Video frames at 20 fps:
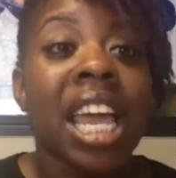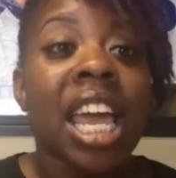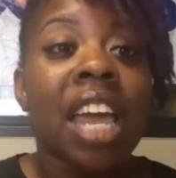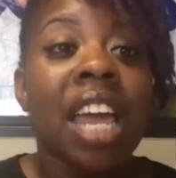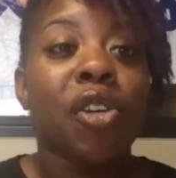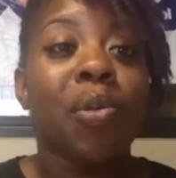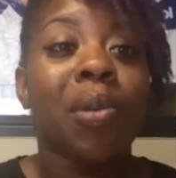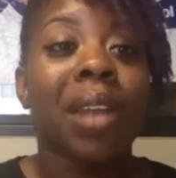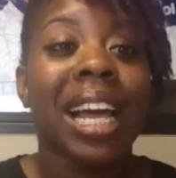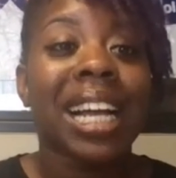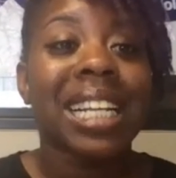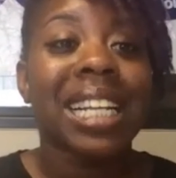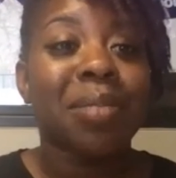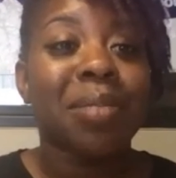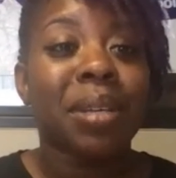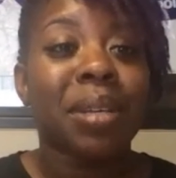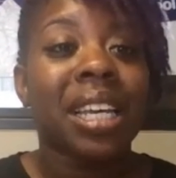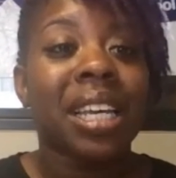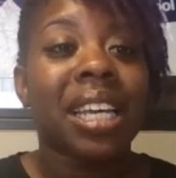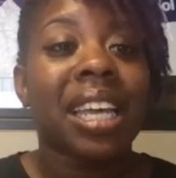If you'd like to
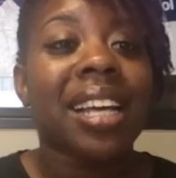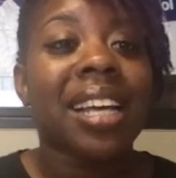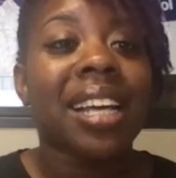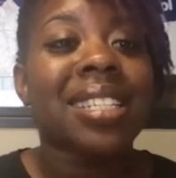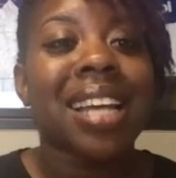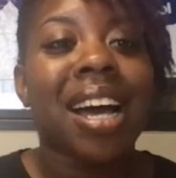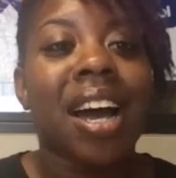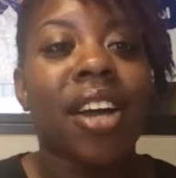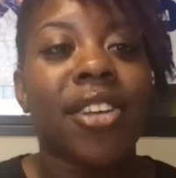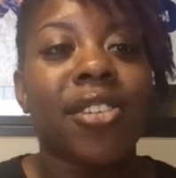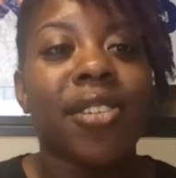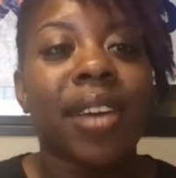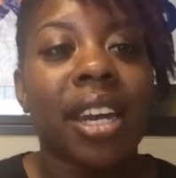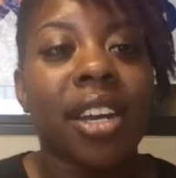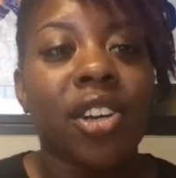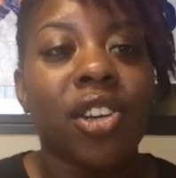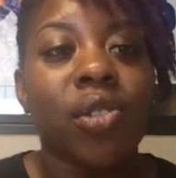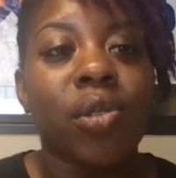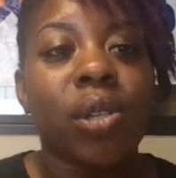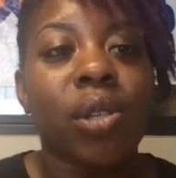be a guest, all you got
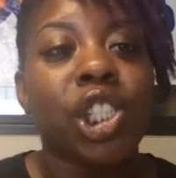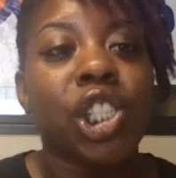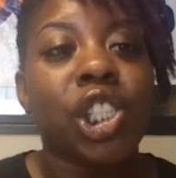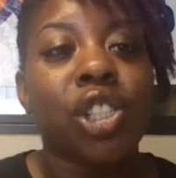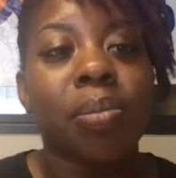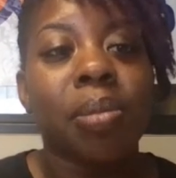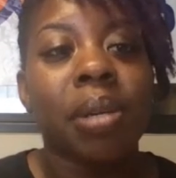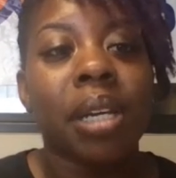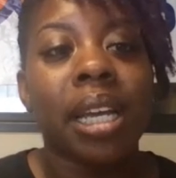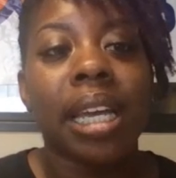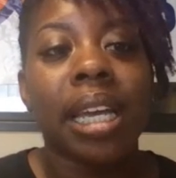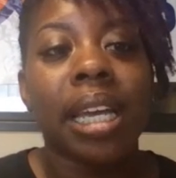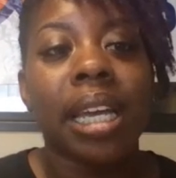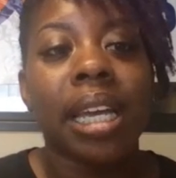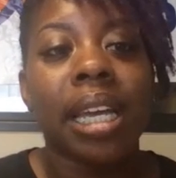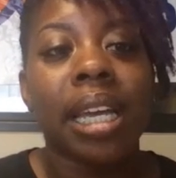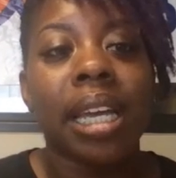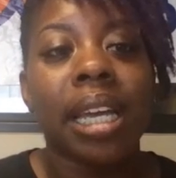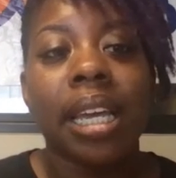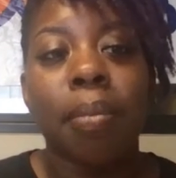to do is shoot me an
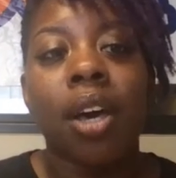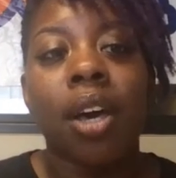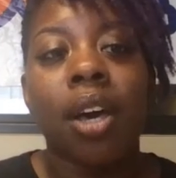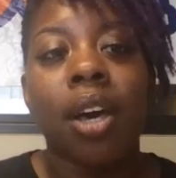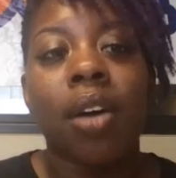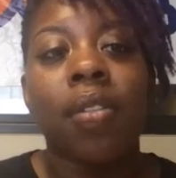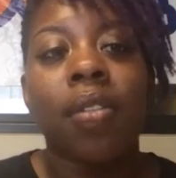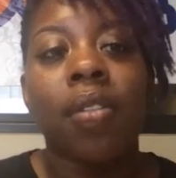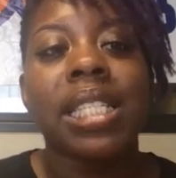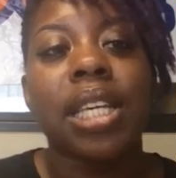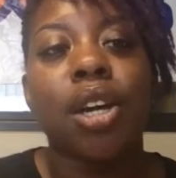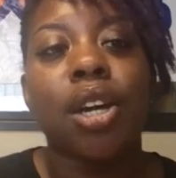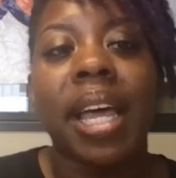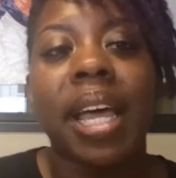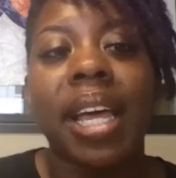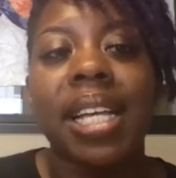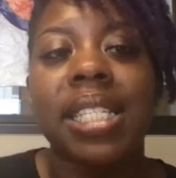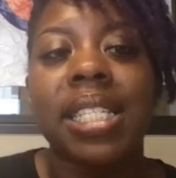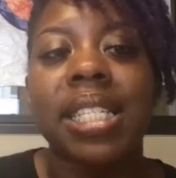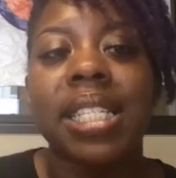email. That's
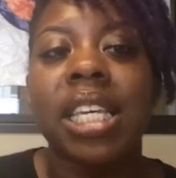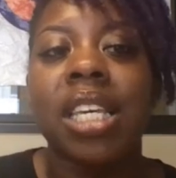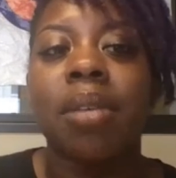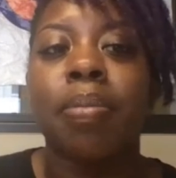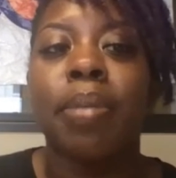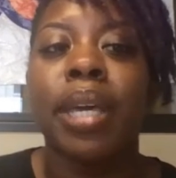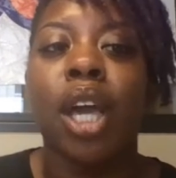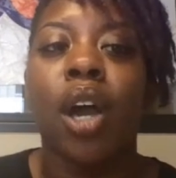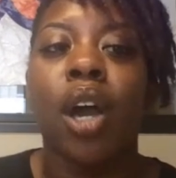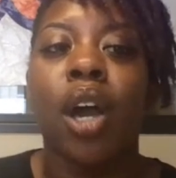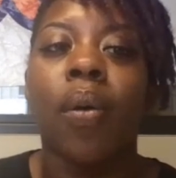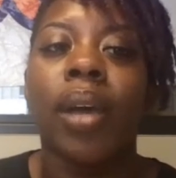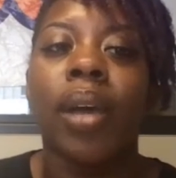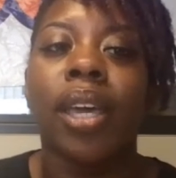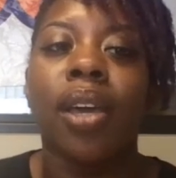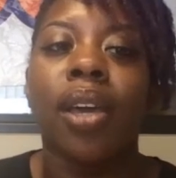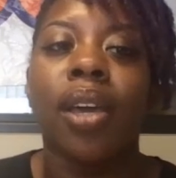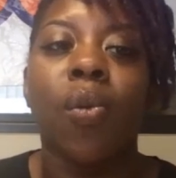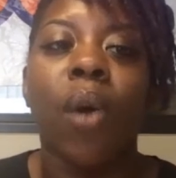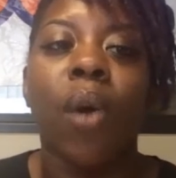
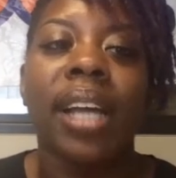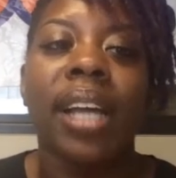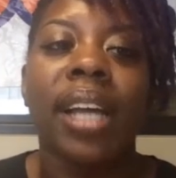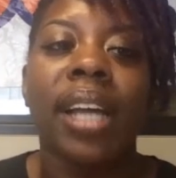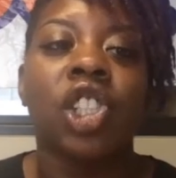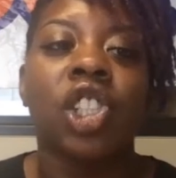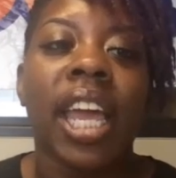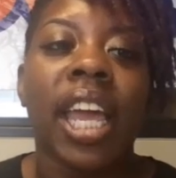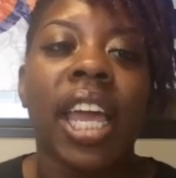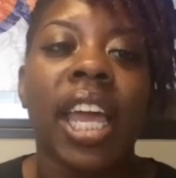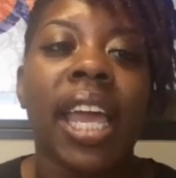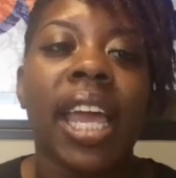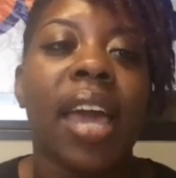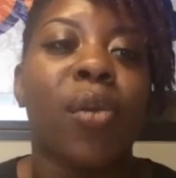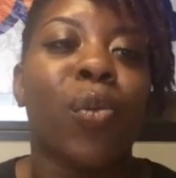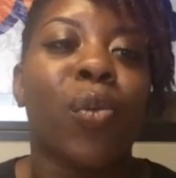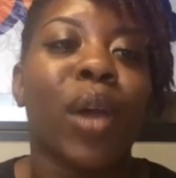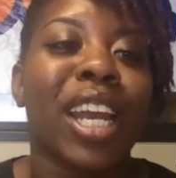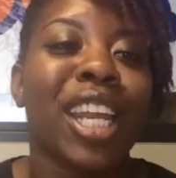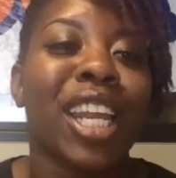
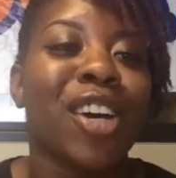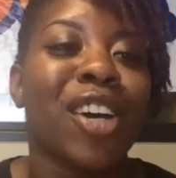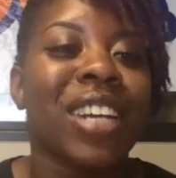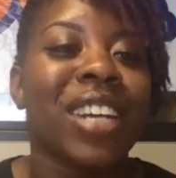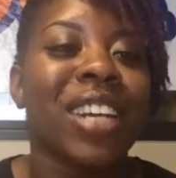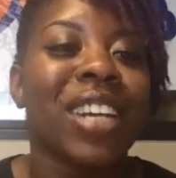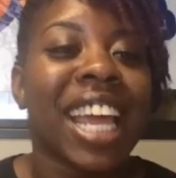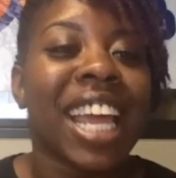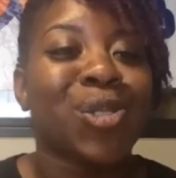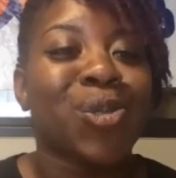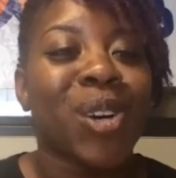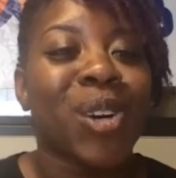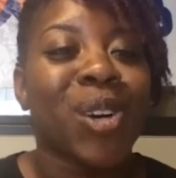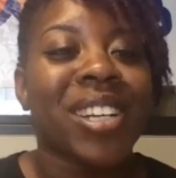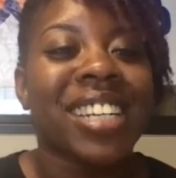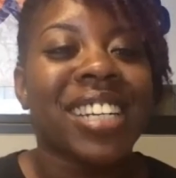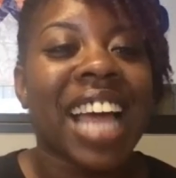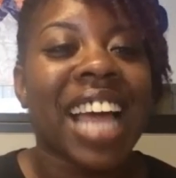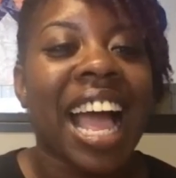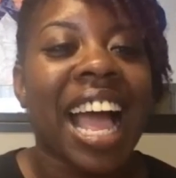
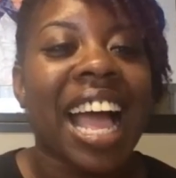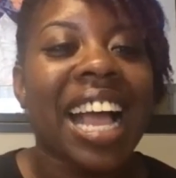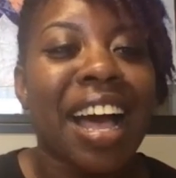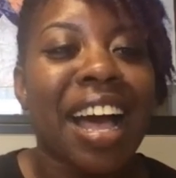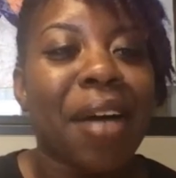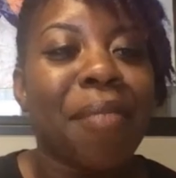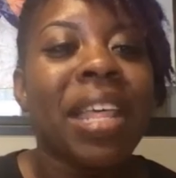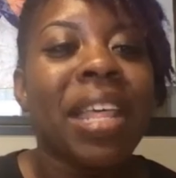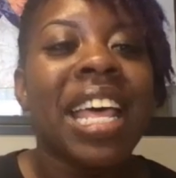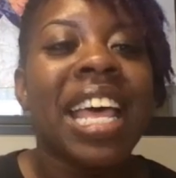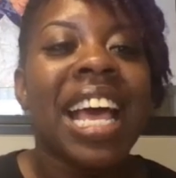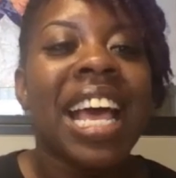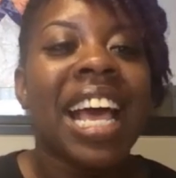msebonyj@radio-1.com.